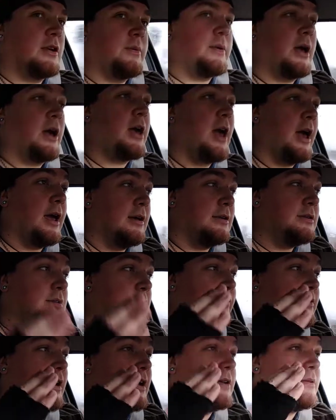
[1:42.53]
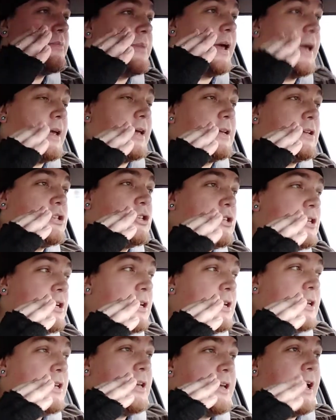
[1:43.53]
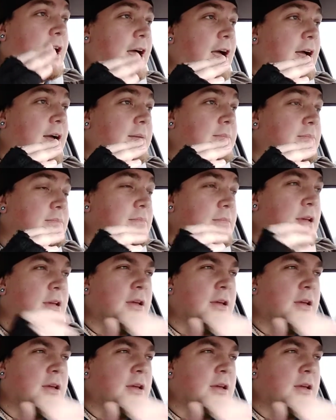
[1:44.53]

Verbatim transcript: I'm like, okay, so I've done page, um,